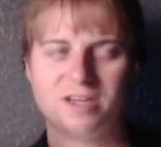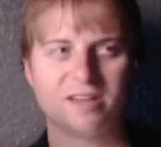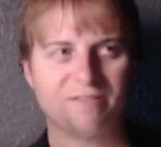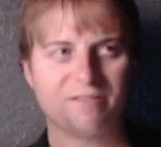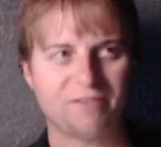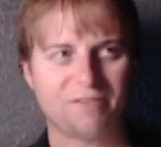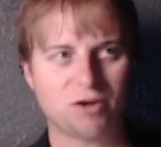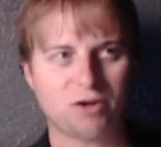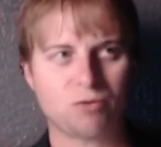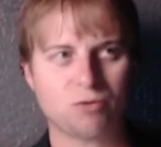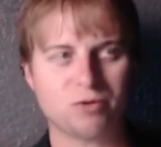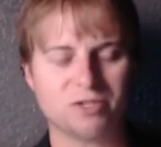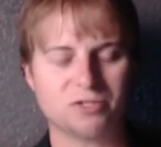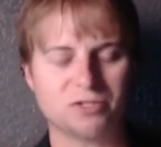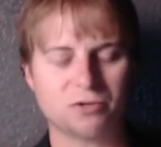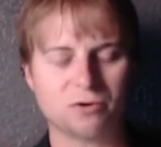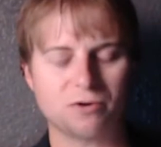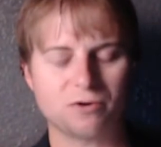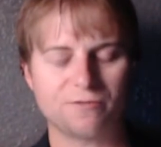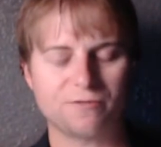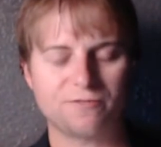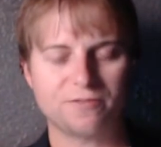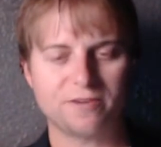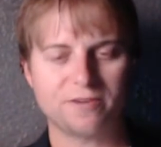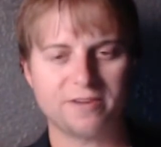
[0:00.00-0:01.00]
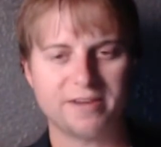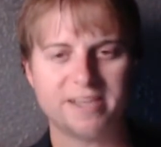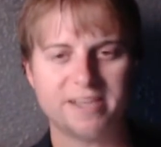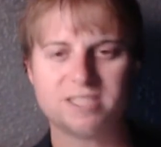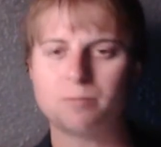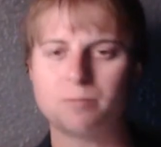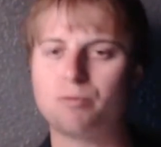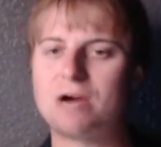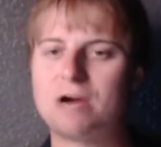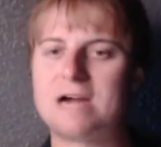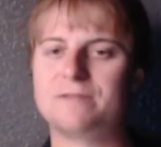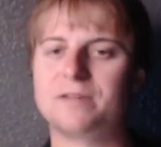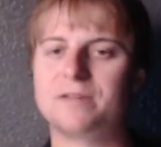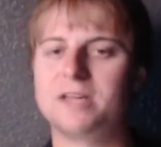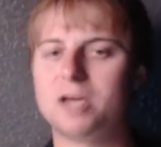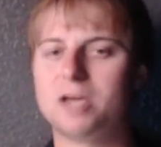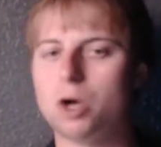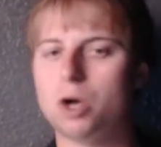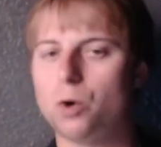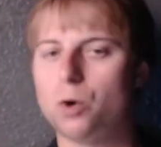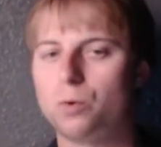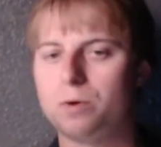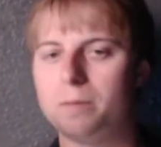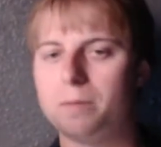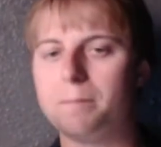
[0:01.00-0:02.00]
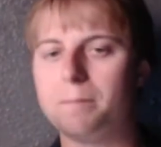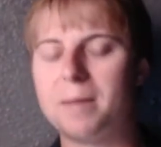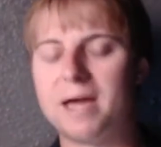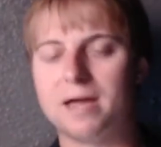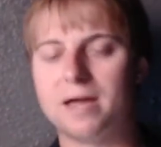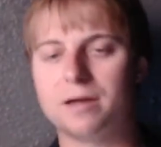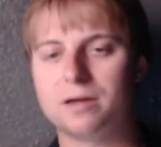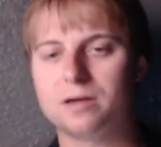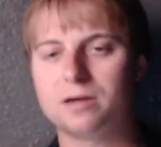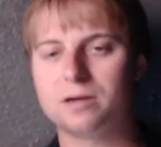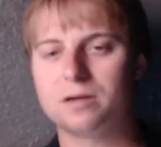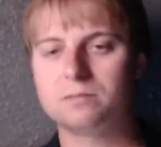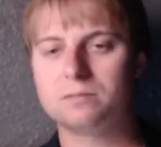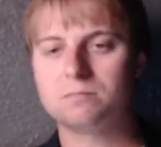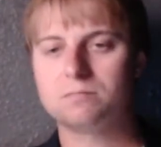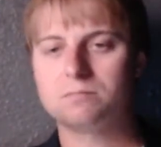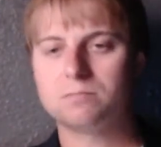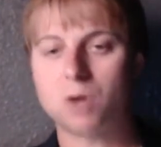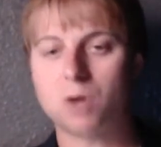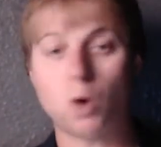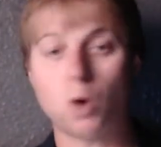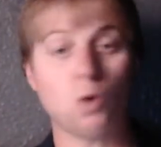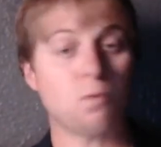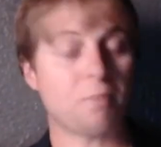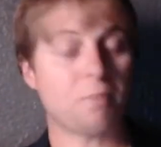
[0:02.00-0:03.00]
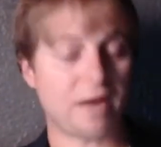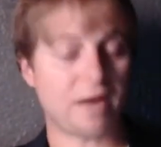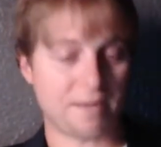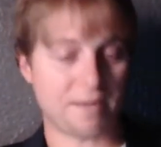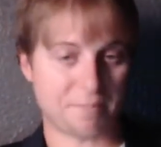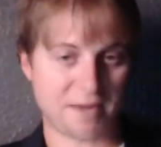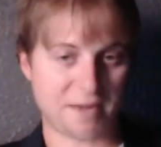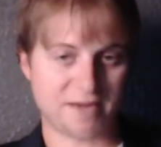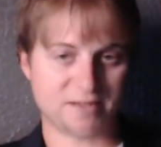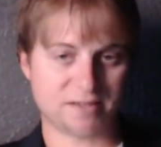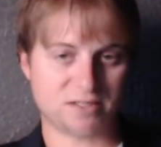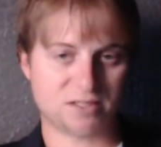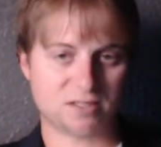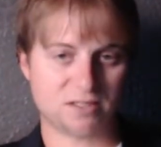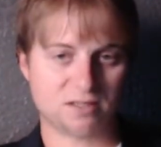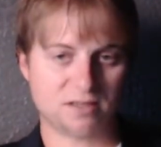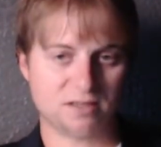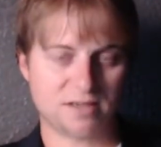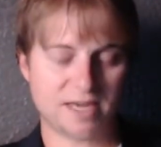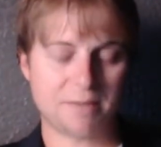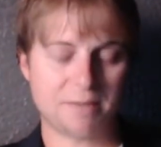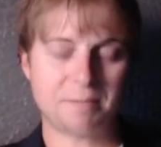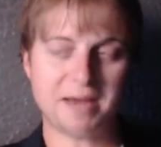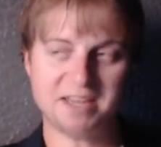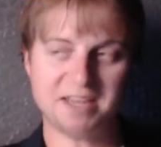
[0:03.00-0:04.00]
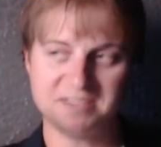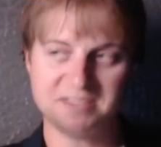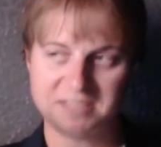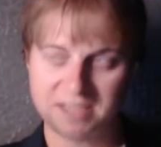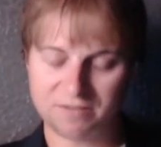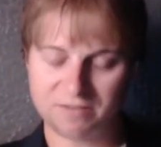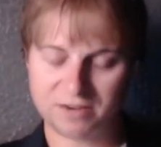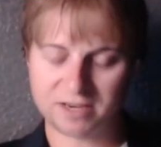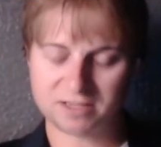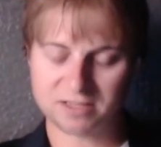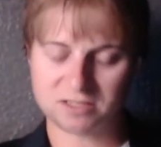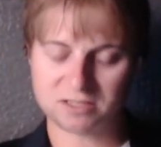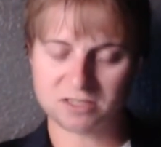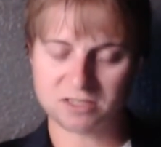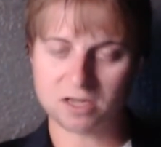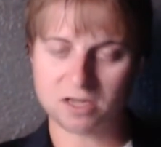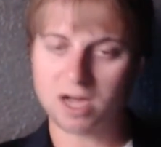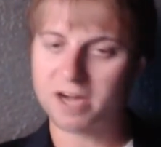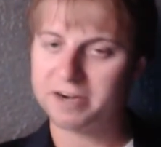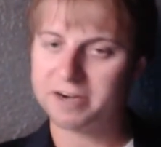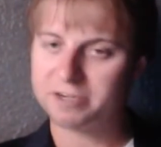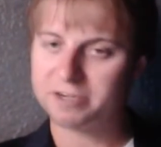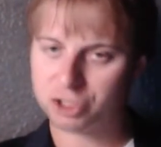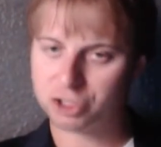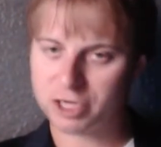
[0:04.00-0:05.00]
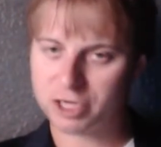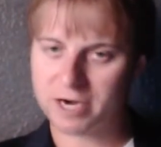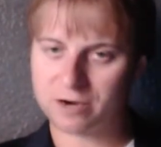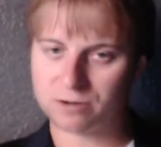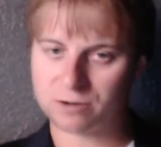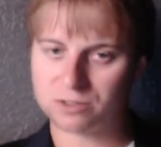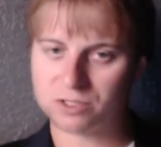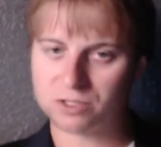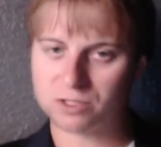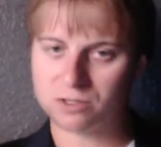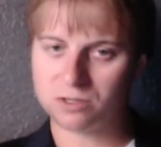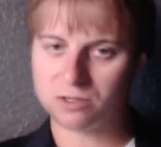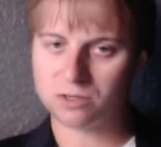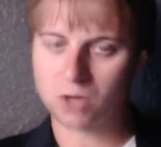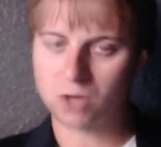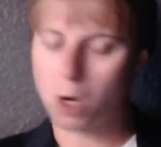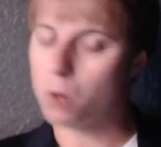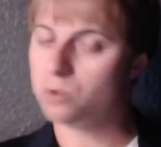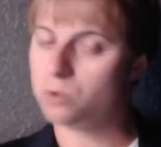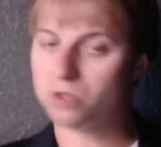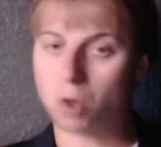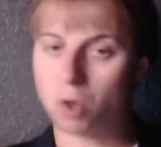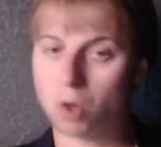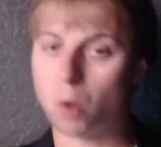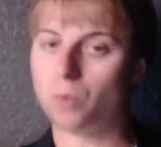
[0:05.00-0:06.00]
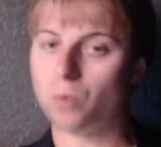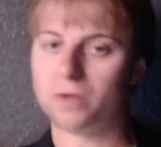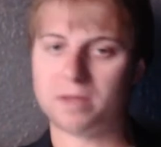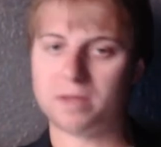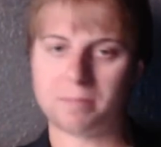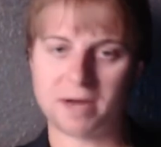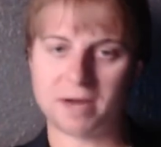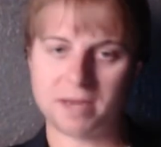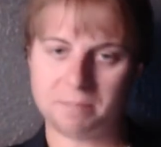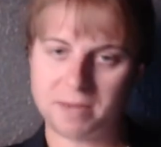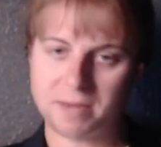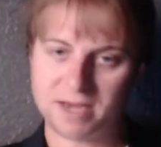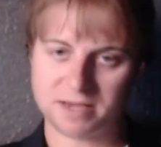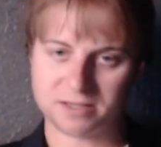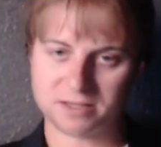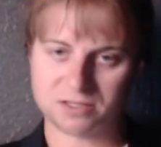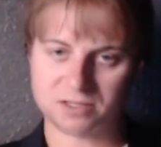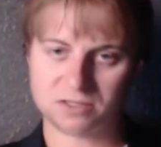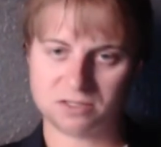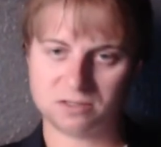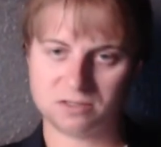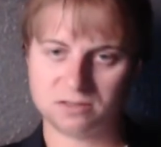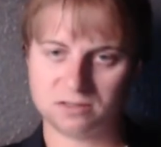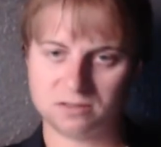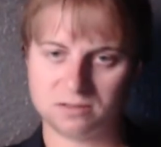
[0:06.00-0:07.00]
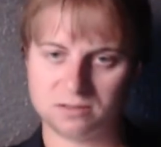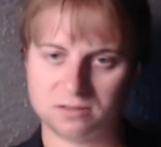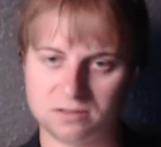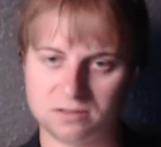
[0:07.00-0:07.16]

The Federal Reserve is a privately owned bank, owned by banks, and pays dividends on its shares owned only by banks.